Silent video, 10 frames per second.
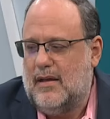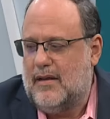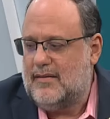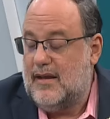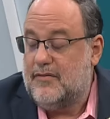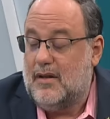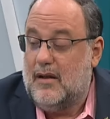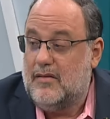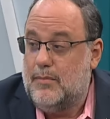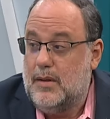has left a
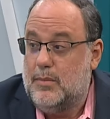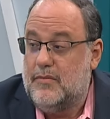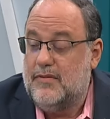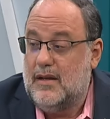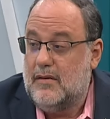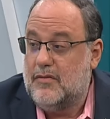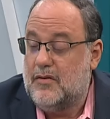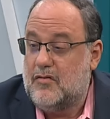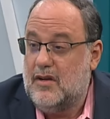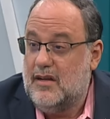lot of people feeling
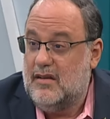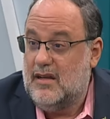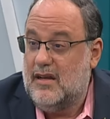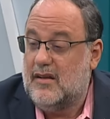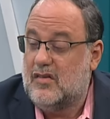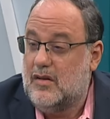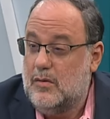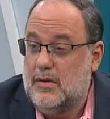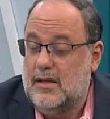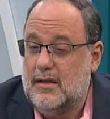frustrated and
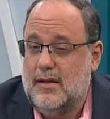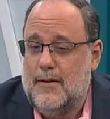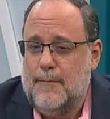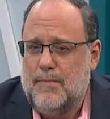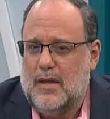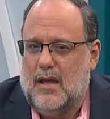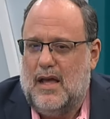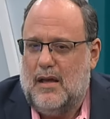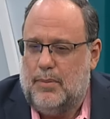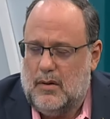excluded.
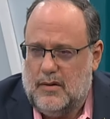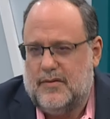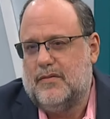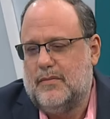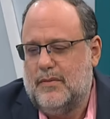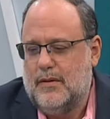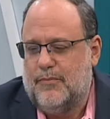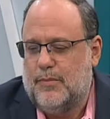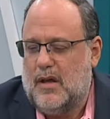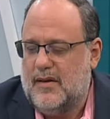Plus, the
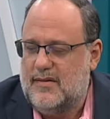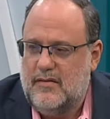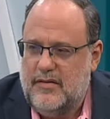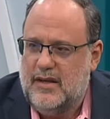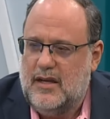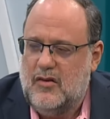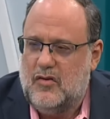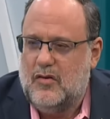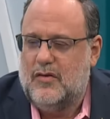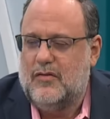cost of living
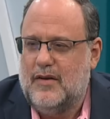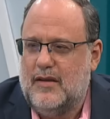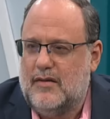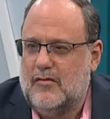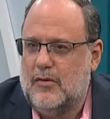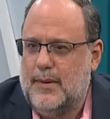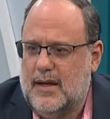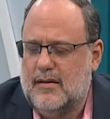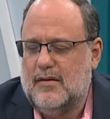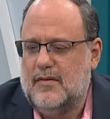issues facing
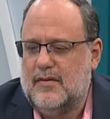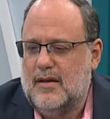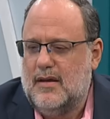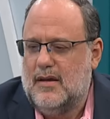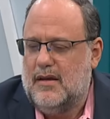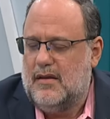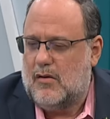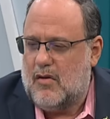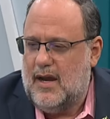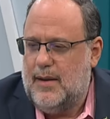Jamaicans, the
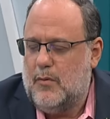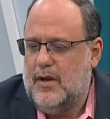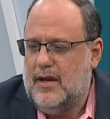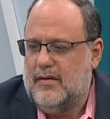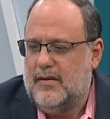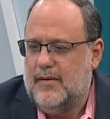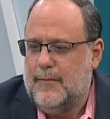crime rate,